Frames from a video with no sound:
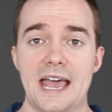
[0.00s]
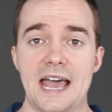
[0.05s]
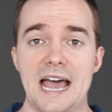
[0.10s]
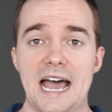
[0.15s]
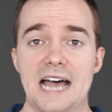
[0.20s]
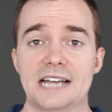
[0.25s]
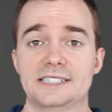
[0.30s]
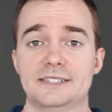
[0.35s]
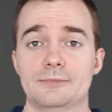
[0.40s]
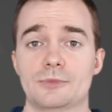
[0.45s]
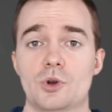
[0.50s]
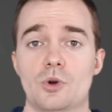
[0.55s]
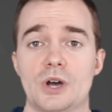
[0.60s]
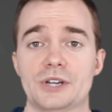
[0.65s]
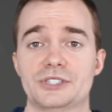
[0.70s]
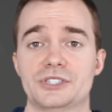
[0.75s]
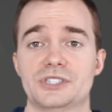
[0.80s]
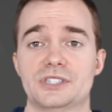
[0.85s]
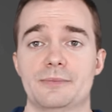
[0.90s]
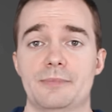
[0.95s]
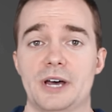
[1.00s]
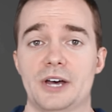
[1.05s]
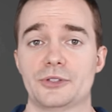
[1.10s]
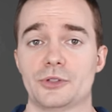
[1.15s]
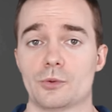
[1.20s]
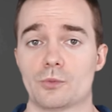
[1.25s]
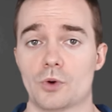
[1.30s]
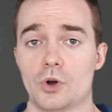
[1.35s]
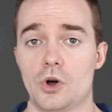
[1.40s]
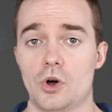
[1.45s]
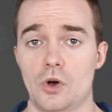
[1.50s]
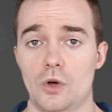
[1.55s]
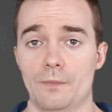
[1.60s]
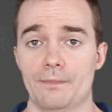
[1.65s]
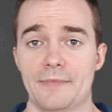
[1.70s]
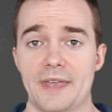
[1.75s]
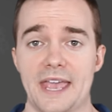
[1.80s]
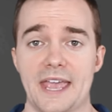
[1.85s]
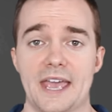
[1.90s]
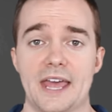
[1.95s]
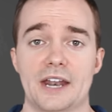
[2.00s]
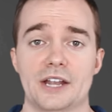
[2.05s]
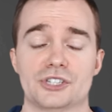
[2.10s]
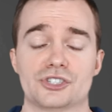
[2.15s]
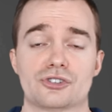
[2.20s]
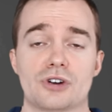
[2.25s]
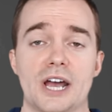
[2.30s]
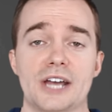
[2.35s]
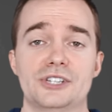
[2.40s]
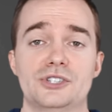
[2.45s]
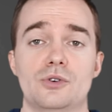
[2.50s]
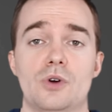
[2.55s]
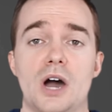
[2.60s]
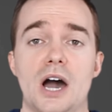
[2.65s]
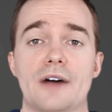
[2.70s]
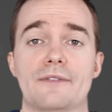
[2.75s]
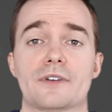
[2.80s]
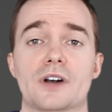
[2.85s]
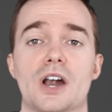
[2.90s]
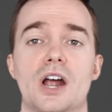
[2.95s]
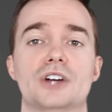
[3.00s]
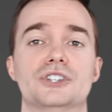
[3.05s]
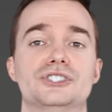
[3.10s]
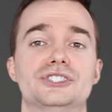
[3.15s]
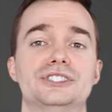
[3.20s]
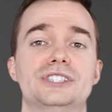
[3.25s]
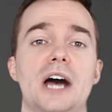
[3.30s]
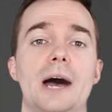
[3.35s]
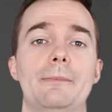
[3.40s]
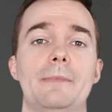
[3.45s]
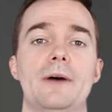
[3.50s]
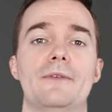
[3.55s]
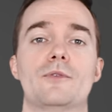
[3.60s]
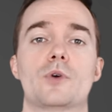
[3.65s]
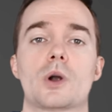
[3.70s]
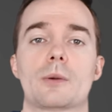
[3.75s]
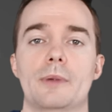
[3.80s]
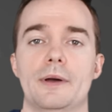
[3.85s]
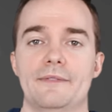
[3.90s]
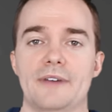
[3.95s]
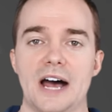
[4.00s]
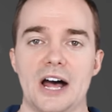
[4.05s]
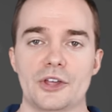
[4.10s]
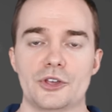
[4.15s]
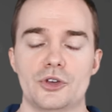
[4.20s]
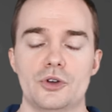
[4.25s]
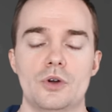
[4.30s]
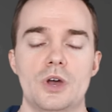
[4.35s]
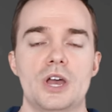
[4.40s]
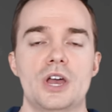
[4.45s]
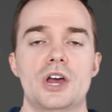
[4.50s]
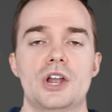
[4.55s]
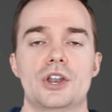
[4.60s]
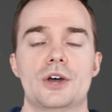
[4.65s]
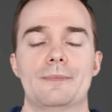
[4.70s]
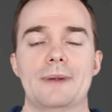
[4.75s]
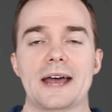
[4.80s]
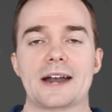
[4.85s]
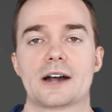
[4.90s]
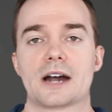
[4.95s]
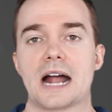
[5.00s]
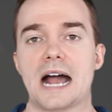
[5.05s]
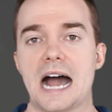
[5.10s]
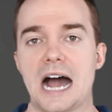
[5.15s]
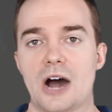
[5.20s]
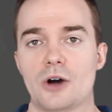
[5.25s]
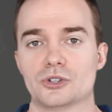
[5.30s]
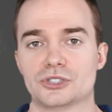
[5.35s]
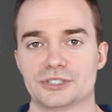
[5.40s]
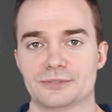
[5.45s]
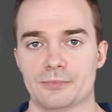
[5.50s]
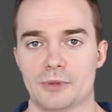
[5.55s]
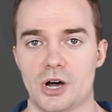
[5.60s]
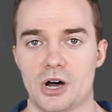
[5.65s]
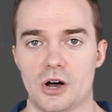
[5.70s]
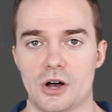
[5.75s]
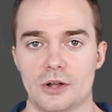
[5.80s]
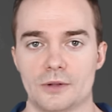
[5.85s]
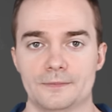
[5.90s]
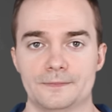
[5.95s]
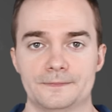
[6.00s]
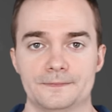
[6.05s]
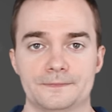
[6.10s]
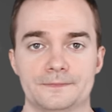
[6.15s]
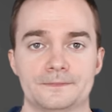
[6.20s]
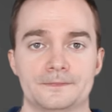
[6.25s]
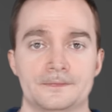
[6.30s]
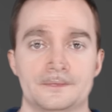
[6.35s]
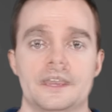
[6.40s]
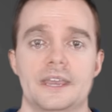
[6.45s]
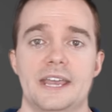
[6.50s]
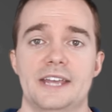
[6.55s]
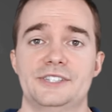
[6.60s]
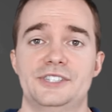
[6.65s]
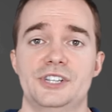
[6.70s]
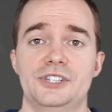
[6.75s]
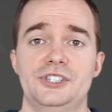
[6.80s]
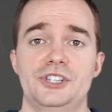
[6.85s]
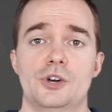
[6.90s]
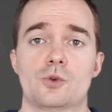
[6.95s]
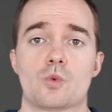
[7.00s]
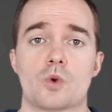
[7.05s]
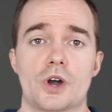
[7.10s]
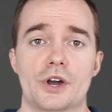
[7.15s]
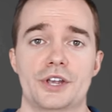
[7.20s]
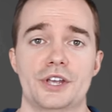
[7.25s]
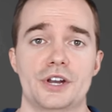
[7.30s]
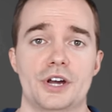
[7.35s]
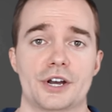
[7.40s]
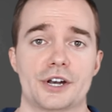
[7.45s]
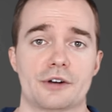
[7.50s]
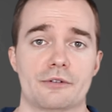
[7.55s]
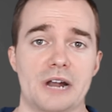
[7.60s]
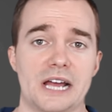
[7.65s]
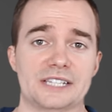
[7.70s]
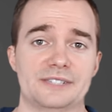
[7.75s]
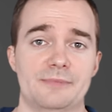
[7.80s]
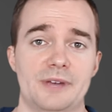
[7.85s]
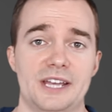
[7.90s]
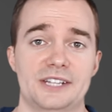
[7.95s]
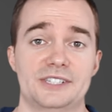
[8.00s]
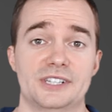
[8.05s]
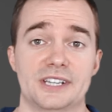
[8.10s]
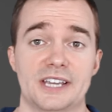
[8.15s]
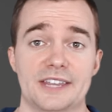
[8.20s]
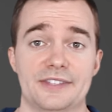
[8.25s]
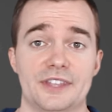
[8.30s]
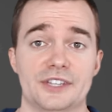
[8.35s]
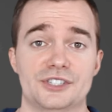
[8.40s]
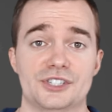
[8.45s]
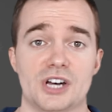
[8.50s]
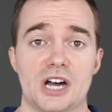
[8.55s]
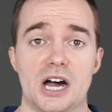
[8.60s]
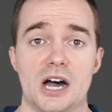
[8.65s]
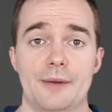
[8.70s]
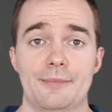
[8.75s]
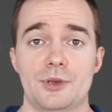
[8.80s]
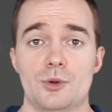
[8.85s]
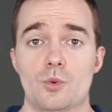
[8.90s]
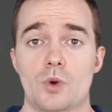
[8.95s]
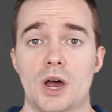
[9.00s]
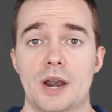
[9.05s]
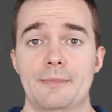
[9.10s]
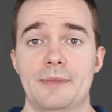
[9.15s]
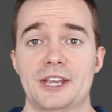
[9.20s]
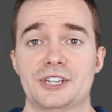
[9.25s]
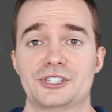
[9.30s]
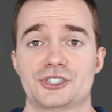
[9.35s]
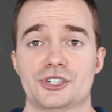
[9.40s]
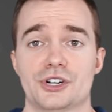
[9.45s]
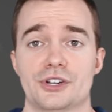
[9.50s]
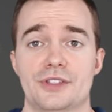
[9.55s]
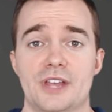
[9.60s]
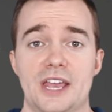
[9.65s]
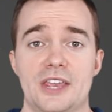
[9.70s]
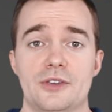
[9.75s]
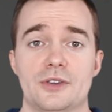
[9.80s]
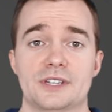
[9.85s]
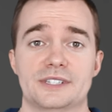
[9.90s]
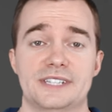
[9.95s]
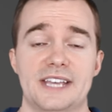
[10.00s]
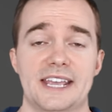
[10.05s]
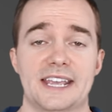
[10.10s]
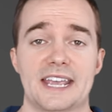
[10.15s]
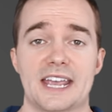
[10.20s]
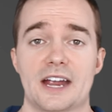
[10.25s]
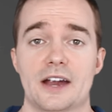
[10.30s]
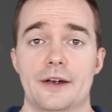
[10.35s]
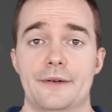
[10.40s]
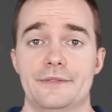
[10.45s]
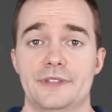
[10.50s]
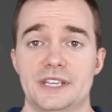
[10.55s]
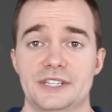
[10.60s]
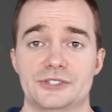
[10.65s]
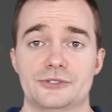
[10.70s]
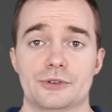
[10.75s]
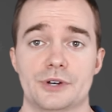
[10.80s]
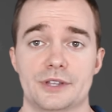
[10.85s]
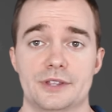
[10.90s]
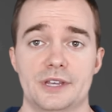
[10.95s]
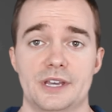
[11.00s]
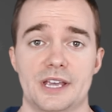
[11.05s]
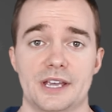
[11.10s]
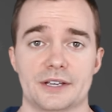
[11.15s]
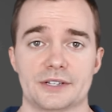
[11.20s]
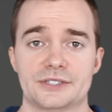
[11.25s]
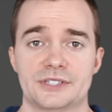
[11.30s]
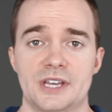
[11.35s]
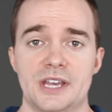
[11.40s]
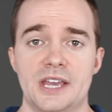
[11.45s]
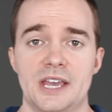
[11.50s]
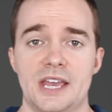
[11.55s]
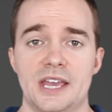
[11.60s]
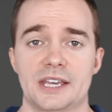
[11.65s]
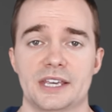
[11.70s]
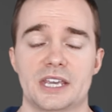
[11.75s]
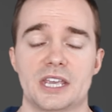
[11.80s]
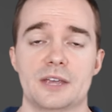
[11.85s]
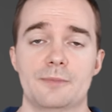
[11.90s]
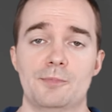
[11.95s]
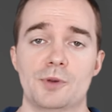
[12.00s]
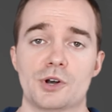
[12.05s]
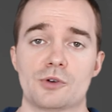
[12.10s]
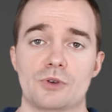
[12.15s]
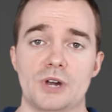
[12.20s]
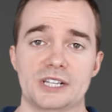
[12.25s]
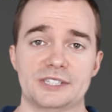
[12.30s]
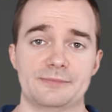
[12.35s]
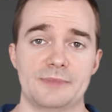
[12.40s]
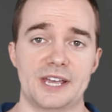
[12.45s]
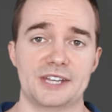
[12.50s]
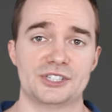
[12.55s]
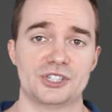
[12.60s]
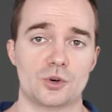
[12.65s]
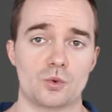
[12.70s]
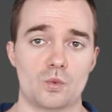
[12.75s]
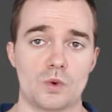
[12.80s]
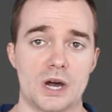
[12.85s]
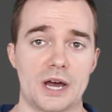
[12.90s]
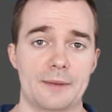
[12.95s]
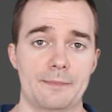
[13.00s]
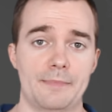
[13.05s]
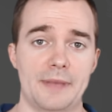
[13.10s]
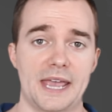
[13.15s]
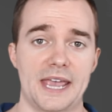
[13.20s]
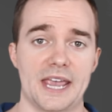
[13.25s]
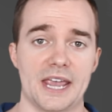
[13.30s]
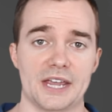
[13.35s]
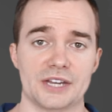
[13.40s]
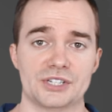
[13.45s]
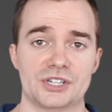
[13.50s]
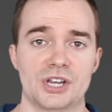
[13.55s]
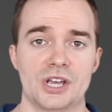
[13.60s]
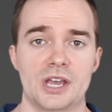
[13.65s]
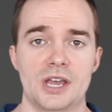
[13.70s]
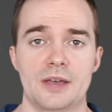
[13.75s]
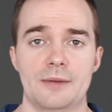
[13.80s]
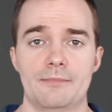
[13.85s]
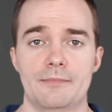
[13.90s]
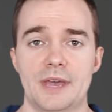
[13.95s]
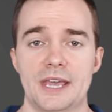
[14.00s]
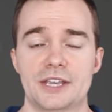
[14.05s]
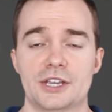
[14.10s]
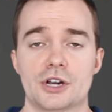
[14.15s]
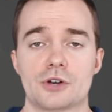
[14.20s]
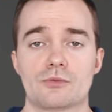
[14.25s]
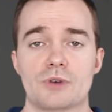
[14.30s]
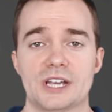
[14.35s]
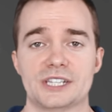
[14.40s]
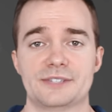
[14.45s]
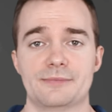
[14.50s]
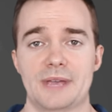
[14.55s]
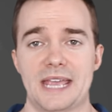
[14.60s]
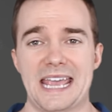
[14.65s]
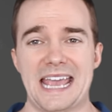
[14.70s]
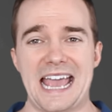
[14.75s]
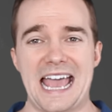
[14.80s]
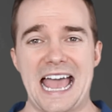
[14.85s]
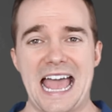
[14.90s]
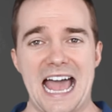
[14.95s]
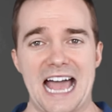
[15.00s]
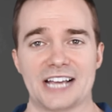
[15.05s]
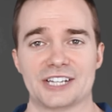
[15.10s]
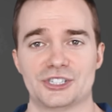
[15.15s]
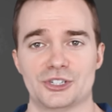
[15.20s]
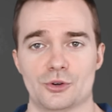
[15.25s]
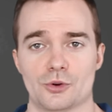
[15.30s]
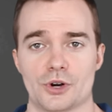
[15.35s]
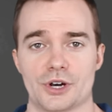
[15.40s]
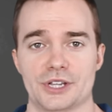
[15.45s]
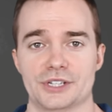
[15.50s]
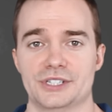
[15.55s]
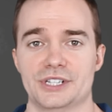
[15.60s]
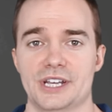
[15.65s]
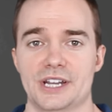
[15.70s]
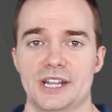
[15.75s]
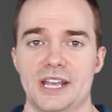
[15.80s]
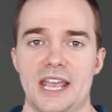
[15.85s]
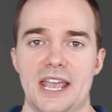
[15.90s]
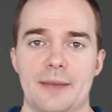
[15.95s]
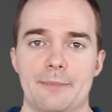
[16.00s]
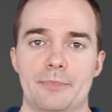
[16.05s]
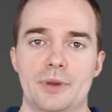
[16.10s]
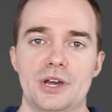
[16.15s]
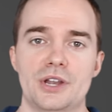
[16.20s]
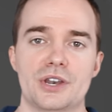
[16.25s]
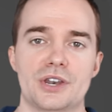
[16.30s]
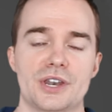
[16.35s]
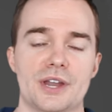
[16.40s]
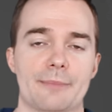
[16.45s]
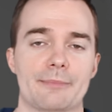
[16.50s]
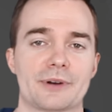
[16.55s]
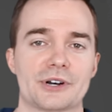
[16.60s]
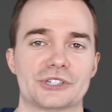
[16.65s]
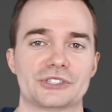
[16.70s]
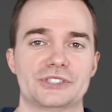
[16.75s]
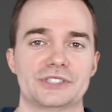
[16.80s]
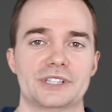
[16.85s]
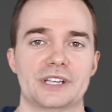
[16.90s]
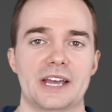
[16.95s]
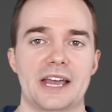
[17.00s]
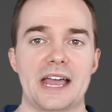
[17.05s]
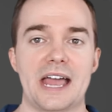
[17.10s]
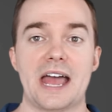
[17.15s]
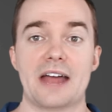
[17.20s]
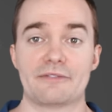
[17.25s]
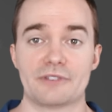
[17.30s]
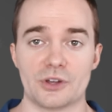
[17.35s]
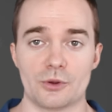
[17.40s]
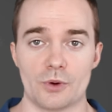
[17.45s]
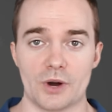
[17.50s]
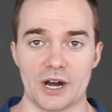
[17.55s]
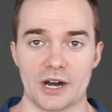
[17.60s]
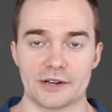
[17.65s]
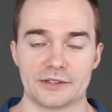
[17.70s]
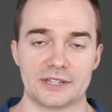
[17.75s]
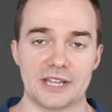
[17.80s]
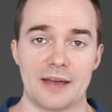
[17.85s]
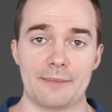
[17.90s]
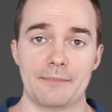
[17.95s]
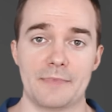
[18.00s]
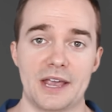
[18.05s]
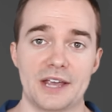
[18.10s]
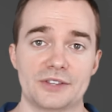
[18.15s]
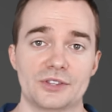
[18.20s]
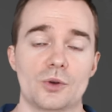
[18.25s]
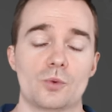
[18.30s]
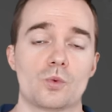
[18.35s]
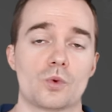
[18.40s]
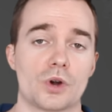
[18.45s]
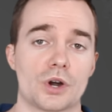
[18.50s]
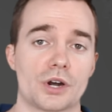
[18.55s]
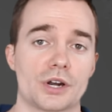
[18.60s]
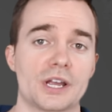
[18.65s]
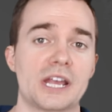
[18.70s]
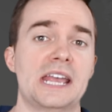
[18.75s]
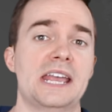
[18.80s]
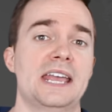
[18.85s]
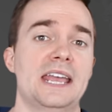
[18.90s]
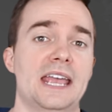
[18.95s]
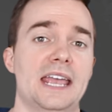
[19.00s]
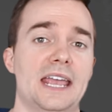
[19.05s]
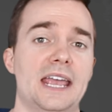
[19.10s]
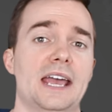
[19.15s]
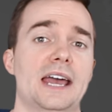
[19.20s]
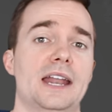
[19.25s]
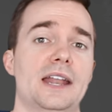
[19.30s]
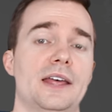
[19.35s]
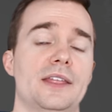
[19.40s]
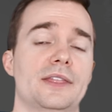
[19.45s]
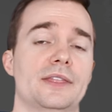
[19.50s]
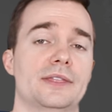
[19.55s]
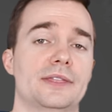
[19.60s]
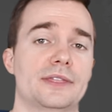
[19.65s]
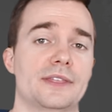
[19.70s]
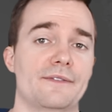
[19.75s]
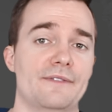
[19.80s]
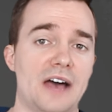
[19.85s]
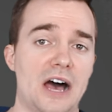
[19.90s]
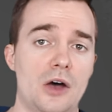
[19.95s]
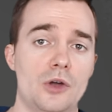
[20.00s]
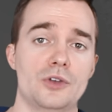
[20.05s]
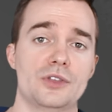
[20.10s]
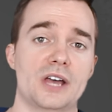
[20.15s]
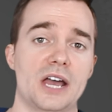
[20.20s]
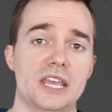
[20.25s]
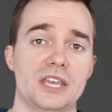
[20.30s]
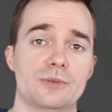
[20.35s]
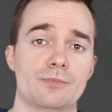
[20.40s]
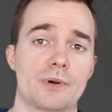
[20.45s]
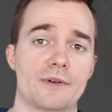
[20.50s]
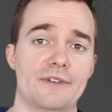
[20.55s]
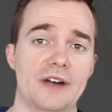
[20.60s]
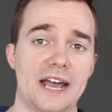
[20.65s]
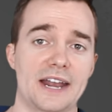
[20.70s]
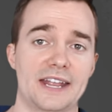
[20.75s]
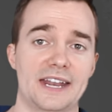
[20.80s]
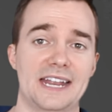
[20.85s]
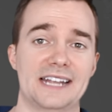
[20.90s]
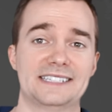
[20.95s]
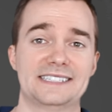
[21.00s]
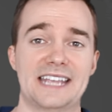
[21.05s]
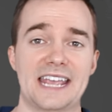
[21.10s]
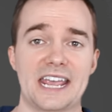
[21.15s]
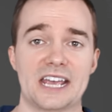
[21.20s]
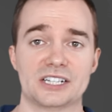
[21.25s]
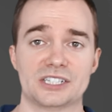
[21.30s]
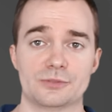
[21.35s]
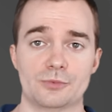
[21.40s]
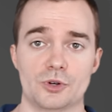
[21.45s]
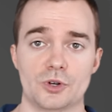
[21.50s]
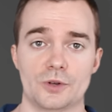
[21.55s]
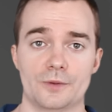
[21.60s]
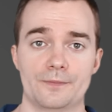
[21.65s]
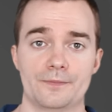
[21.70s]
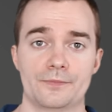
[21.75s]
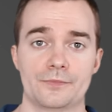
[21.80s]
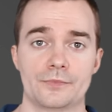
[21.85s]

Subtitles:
Ask them questions about the role and try to offer some form of value, no matter how small. And since you're working on your resume to get the job, you want to make sure that you can take care of these three things. Keep your resume to one page. Make your resume action-oriented and put numbers everywhere that make the work and the value that you provided tangible.